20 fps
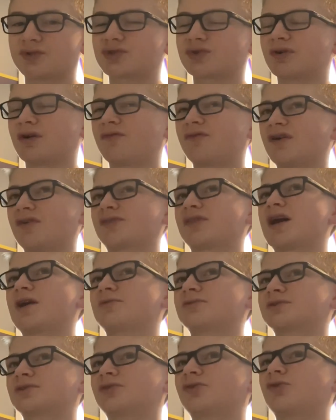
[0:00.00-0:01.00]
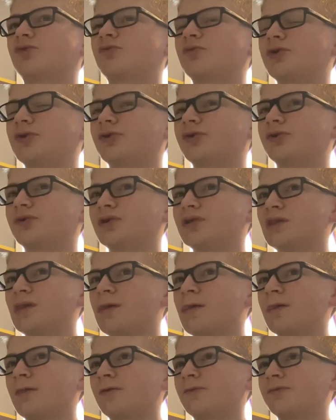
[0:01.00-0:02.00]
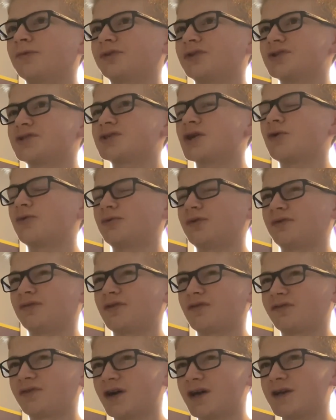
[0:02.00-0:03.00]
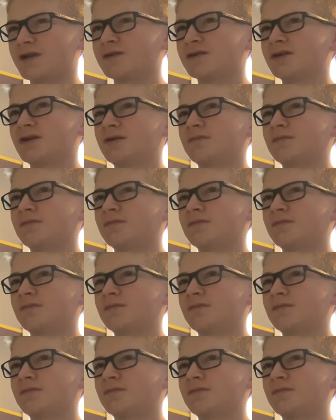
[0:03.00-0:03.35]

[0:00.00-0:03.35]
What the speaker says: So I felt that was a little weird with the tone of the fight,